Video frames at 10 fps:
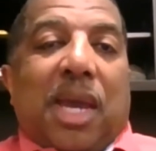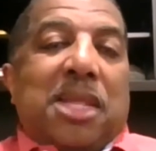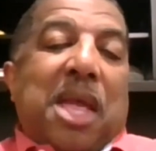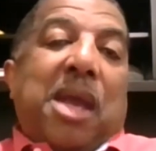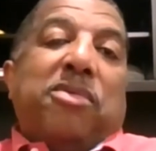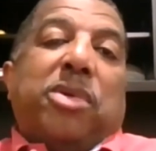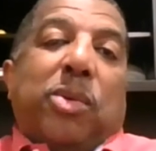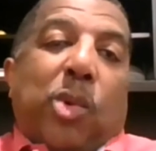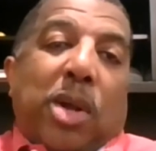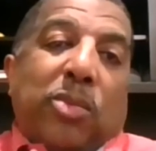and
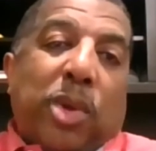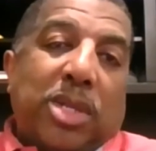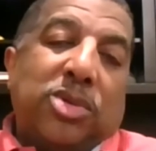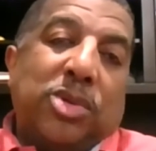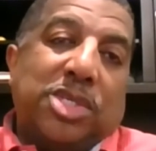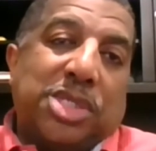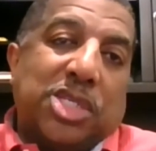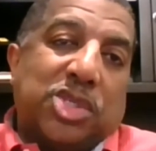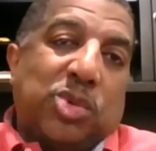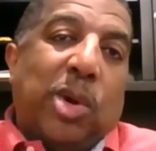everyone went to a
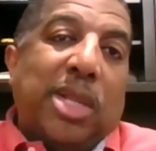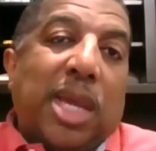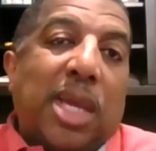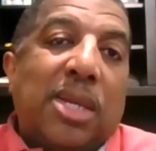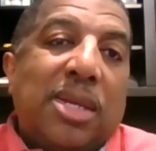620.